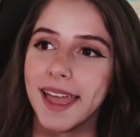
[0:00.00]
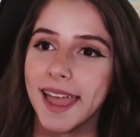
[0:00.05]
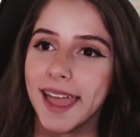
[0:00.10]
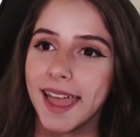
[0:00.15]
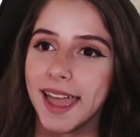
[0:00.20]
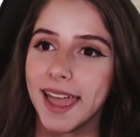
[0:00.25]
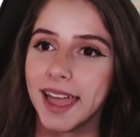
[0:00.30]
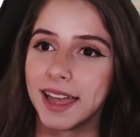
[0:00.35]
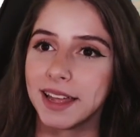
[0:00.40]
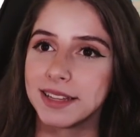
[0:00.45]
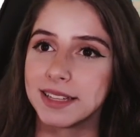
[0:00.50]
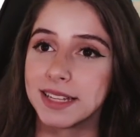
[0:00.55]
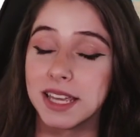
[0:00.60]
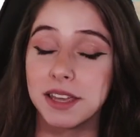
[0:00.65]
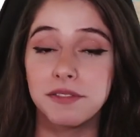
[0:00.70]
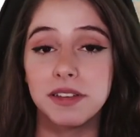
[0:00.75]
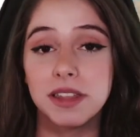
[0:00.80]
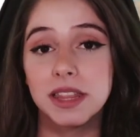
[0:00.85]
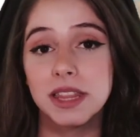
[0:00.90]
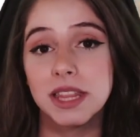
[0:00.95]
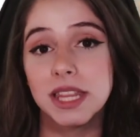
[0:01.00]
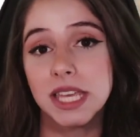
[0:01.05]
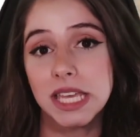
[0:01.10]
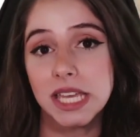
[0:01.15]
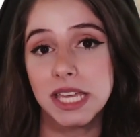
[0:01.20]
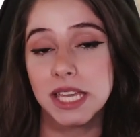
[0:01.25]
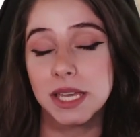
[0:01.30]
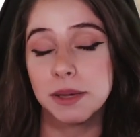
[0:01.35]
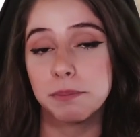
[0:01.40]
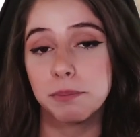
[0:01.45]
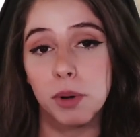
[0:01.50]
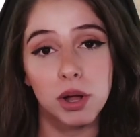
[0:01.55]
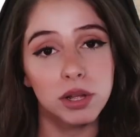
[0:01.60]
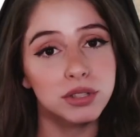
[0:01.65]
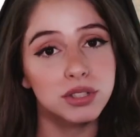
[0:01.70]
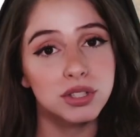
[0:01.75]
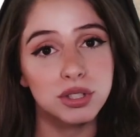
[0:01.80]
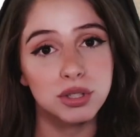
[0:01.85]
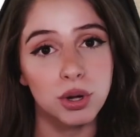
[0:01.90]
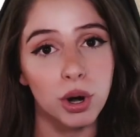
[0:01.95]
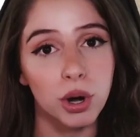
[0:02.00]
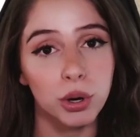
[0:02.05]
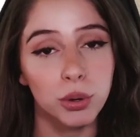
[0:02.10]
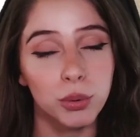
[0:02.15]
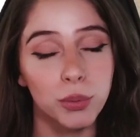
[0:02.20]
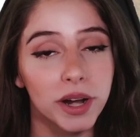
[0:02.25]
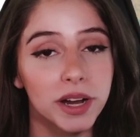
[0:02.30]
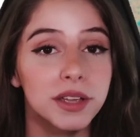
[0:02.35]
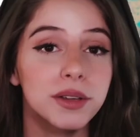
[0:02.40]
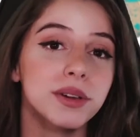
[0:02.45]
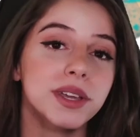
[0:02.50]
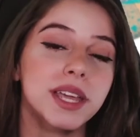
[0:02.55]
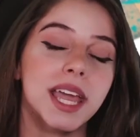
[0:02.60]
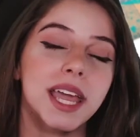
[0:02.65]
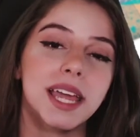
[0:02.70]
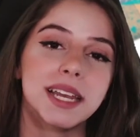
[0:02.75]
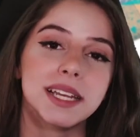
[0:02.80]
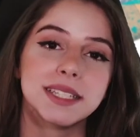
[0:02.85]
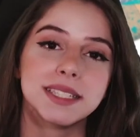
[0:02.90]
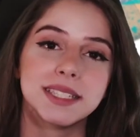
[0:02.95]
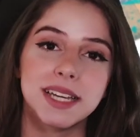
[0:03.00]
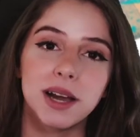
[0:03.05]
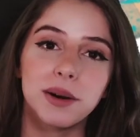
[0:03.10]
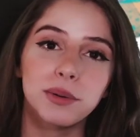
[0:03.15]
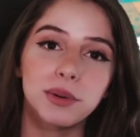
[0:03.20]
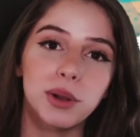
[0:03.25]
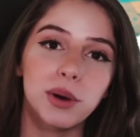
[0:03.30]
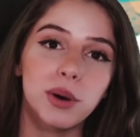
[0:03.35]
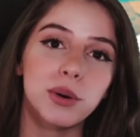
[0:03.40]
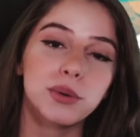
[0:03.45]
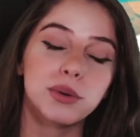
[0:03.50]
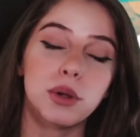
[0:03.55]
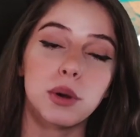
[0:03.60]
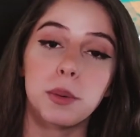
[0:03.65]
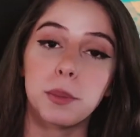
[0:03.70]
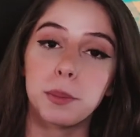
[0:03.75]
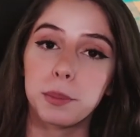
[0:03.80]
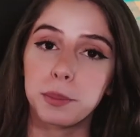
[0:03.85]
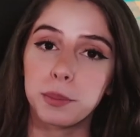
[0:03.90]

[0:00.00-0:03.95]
And even the bot store where you can download